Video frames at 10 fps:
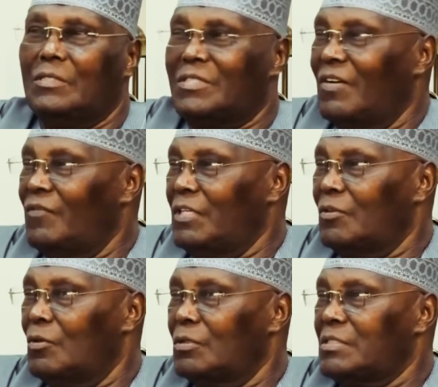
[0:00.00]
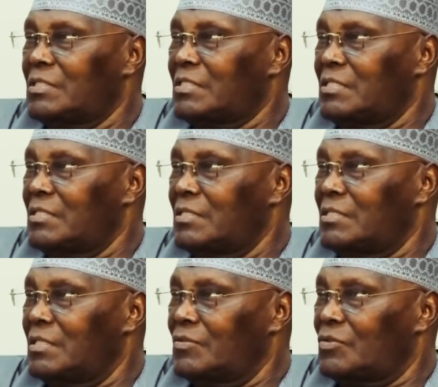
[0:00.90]
traveling long
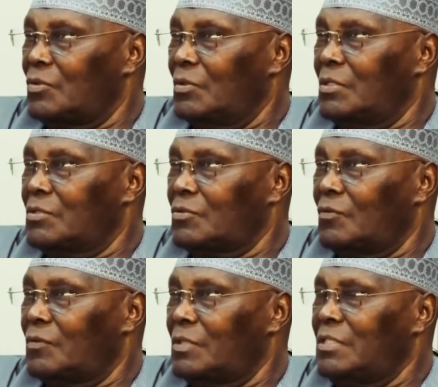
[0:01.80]
distances and so on and so forth.